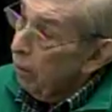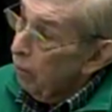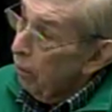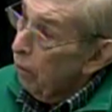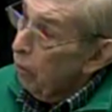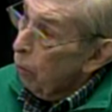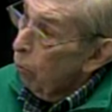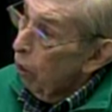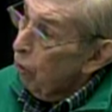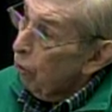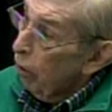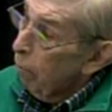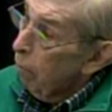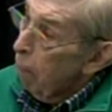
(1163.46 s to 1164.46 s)
a
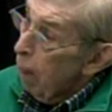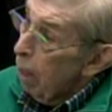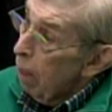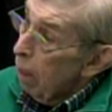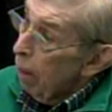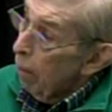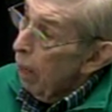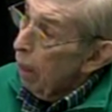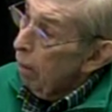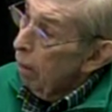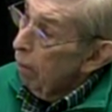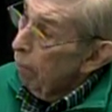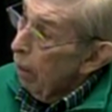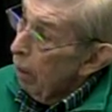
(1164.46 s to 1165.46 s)
situation that
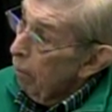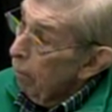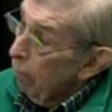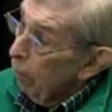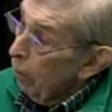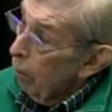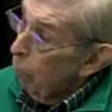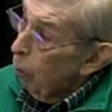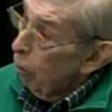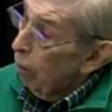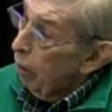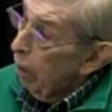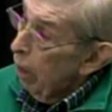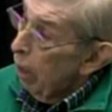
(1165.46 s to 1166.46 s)
the
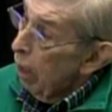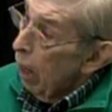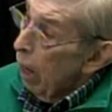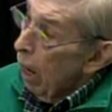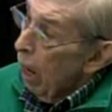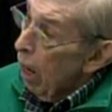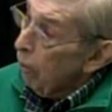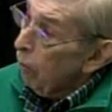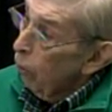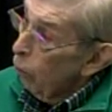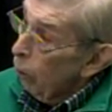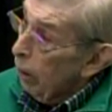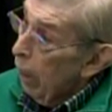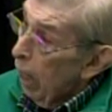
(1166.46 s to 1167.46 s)
community has to
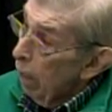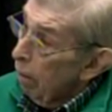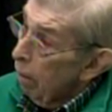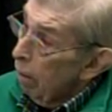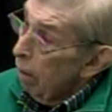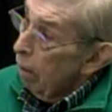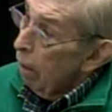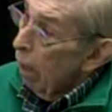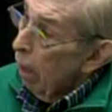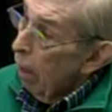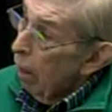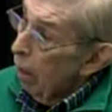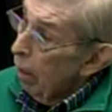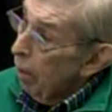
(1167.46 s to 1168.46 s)
look at.
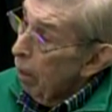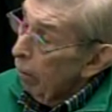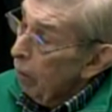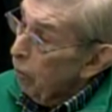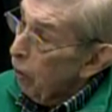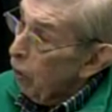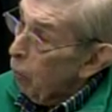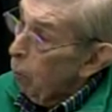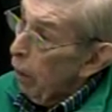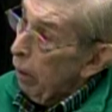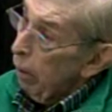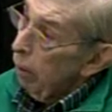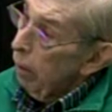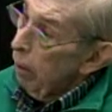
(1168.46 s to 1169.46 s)
Now let's
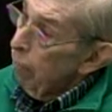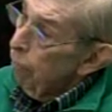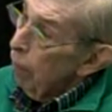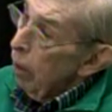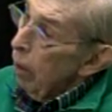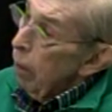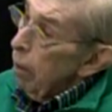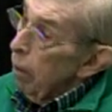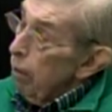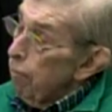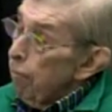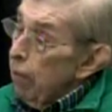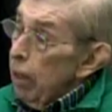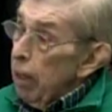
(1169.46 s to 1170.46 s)
explain it.
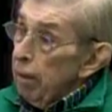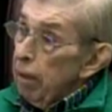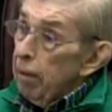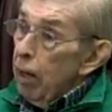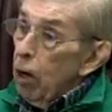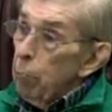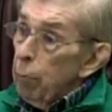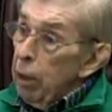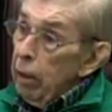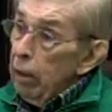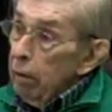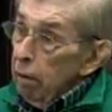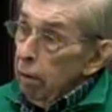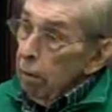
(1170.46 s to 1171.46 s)
If at the town
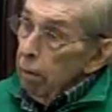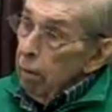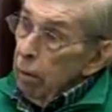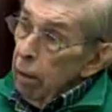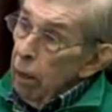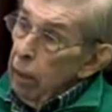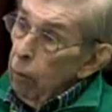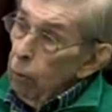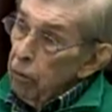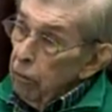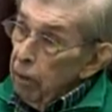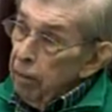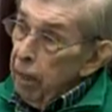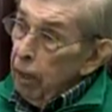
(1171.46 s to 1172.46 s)
meeting, now what's it
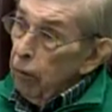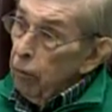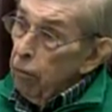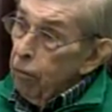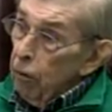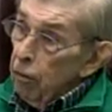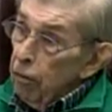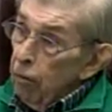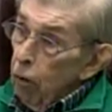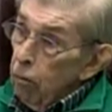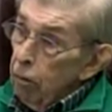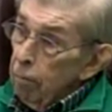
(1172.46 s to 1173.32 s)
going to take, a 2/3 vote?